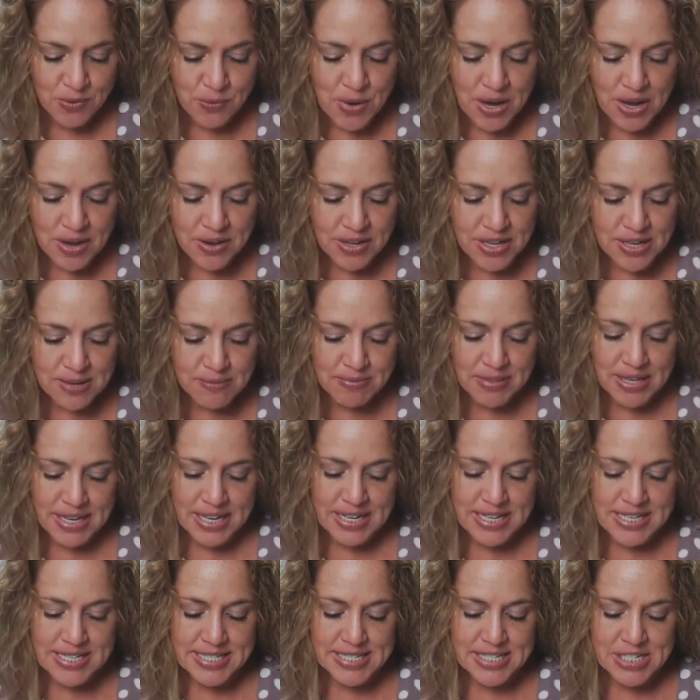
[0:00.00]
Welcome,
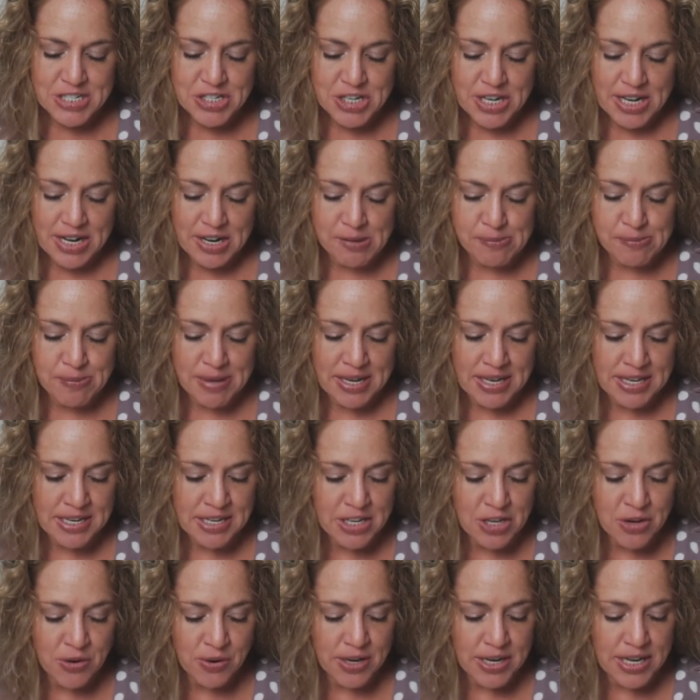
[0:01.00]
ladies and
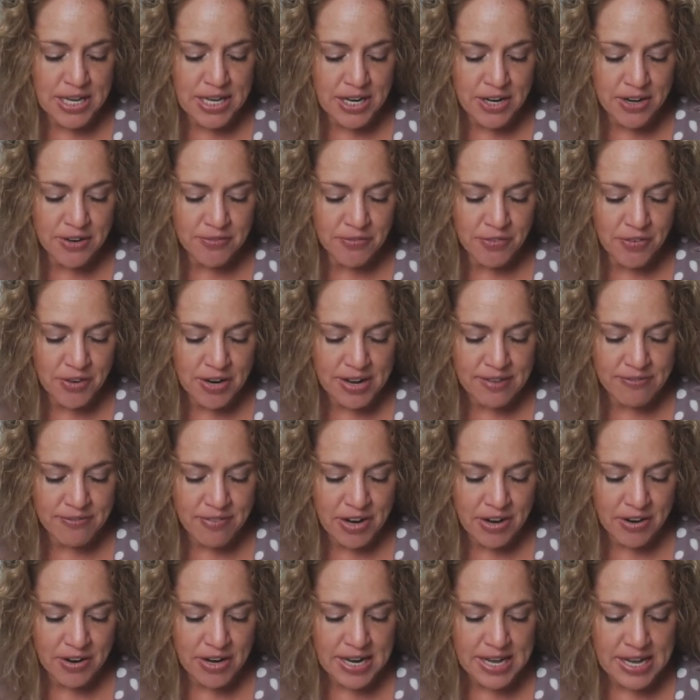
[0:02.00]
gentlemen. You're here for a
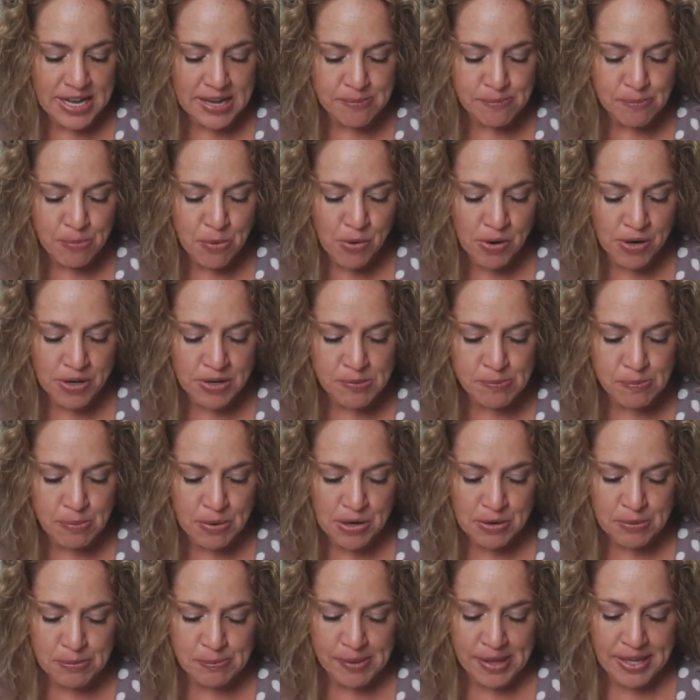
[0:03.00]
very important
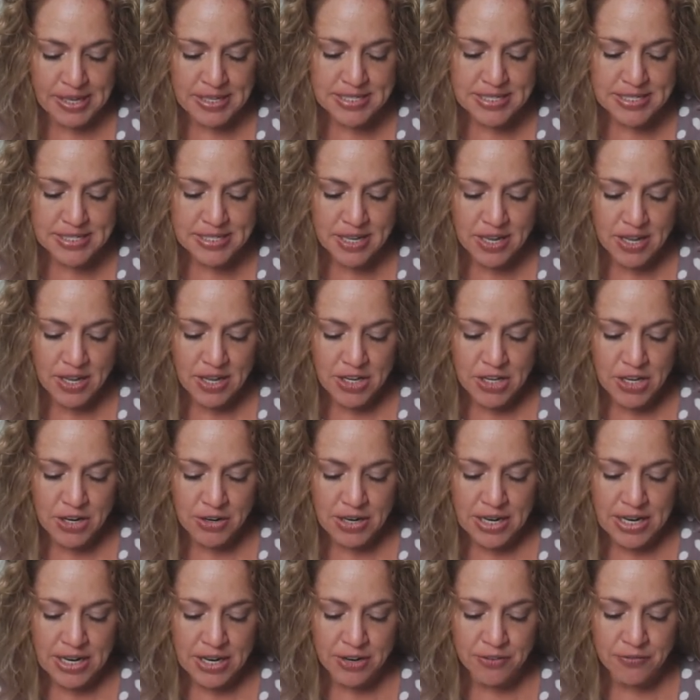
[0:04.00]
purpose.
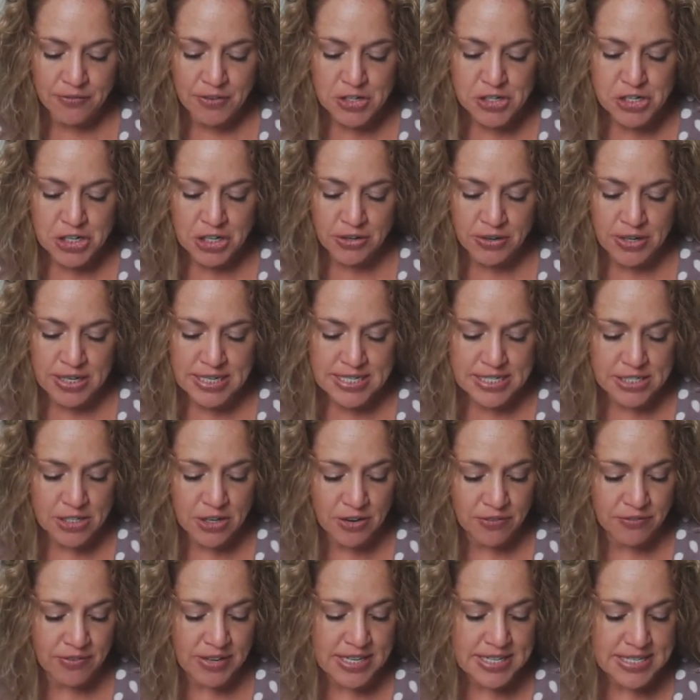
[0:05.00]
You're here for jury
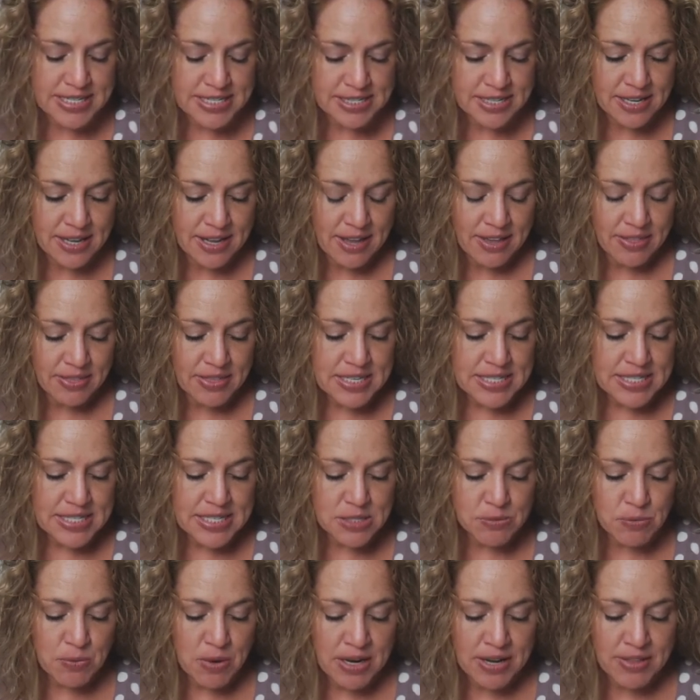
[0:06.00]
service. This
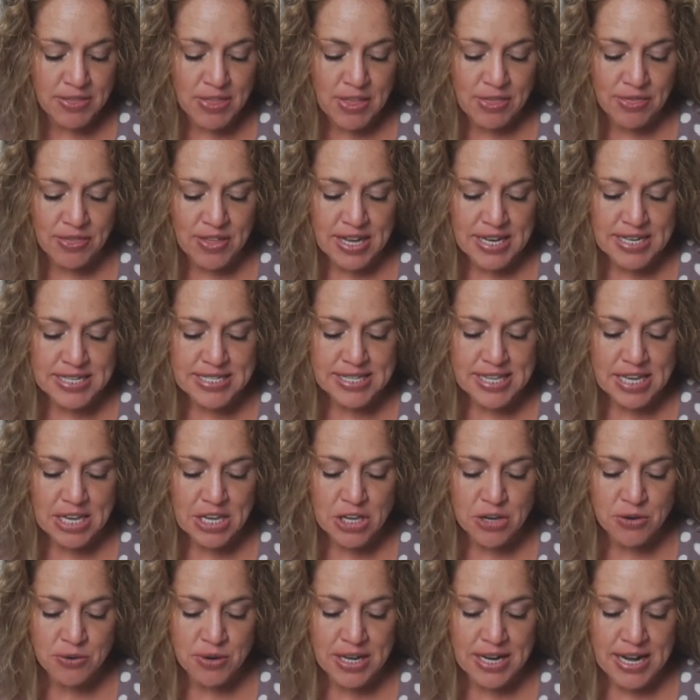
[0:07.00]
is one of the things that
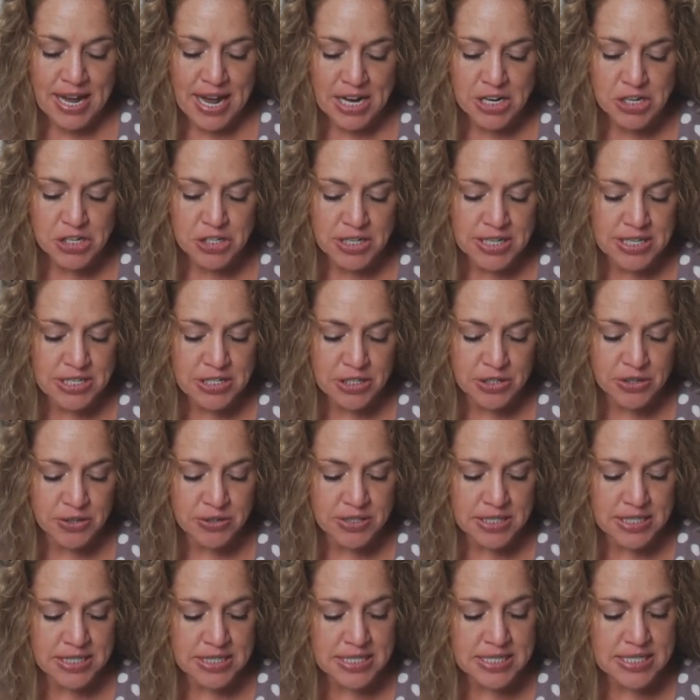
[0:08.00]
you can actually
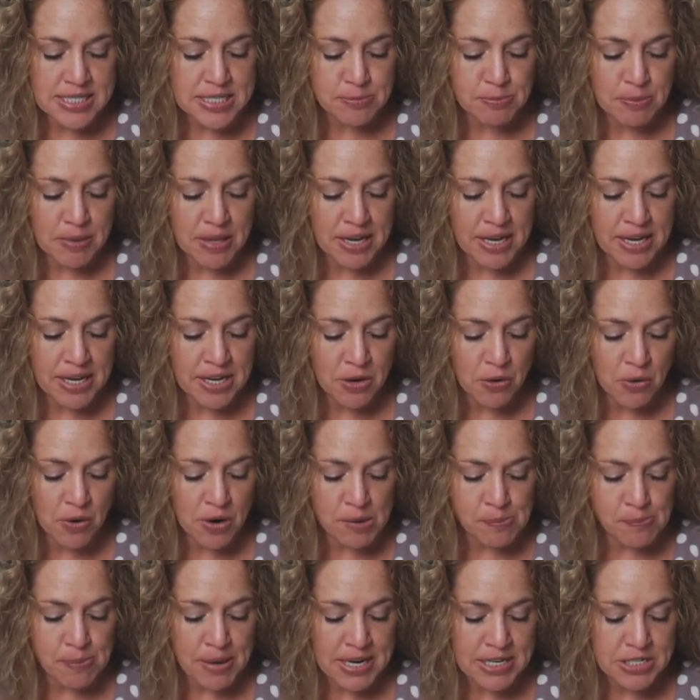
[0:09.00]
do to display
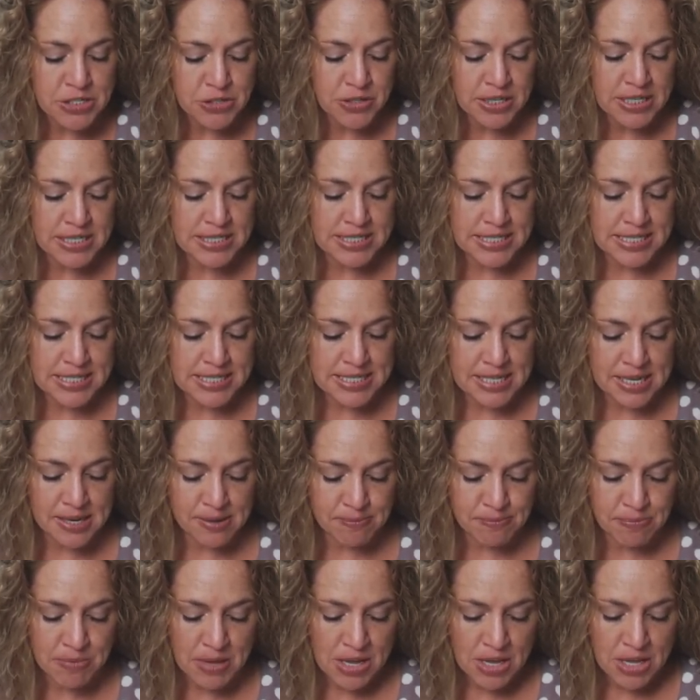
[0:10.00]
your
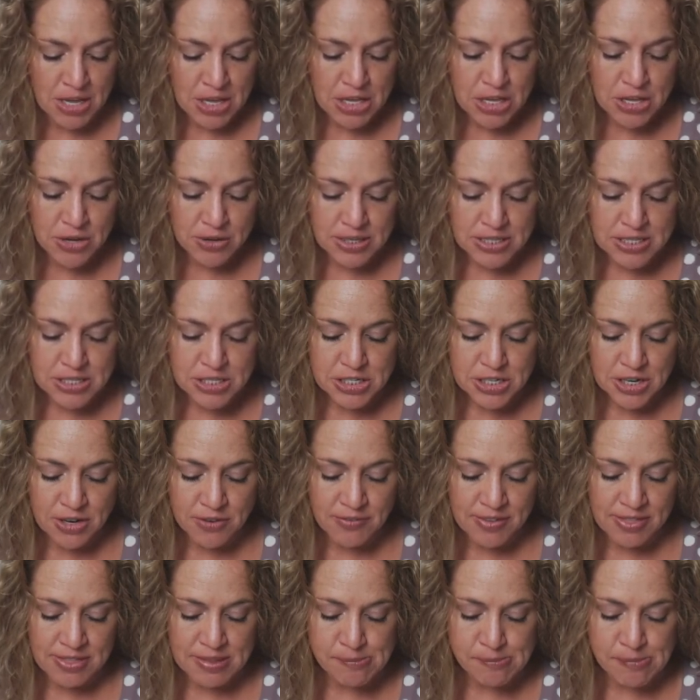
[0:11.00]
patriotism. You can
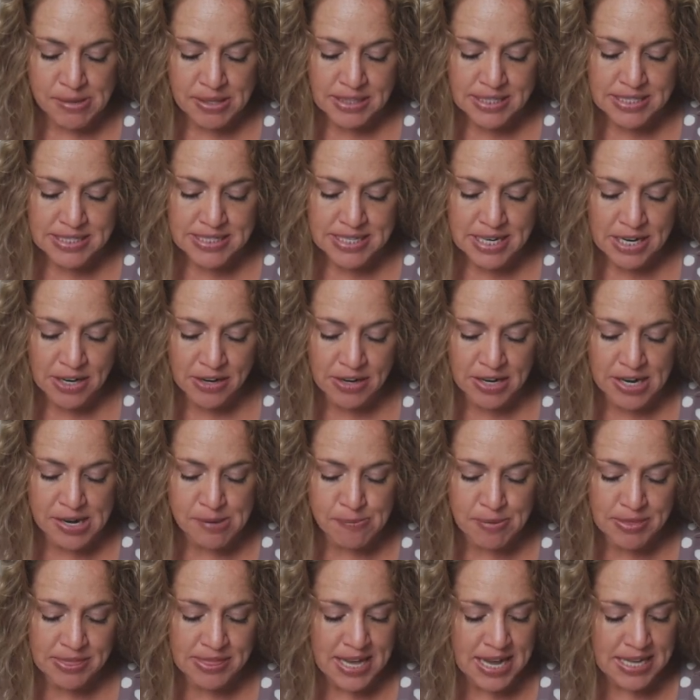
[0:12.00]
serve in the military,
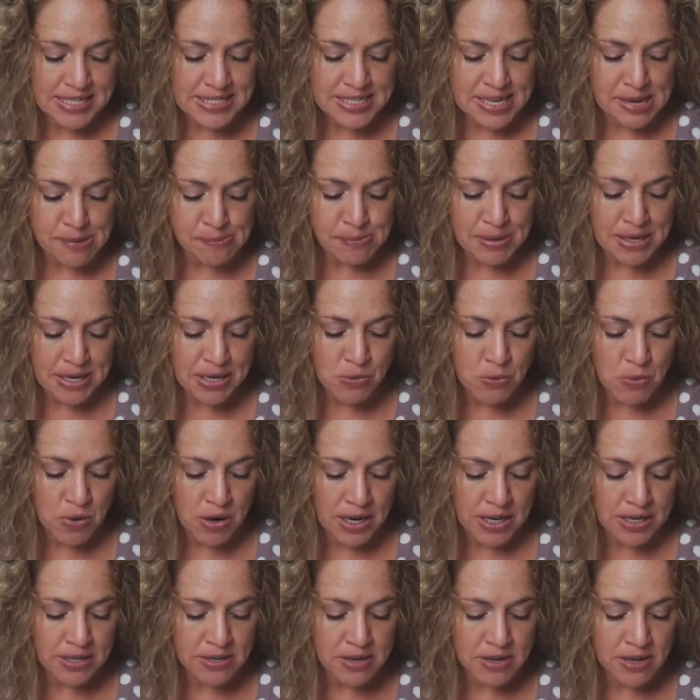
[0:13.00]
but that's a big
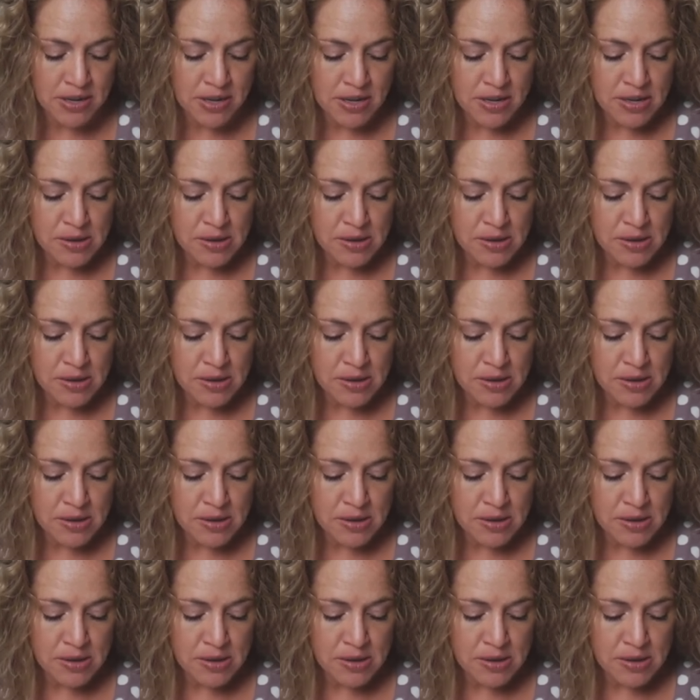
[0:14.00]
one.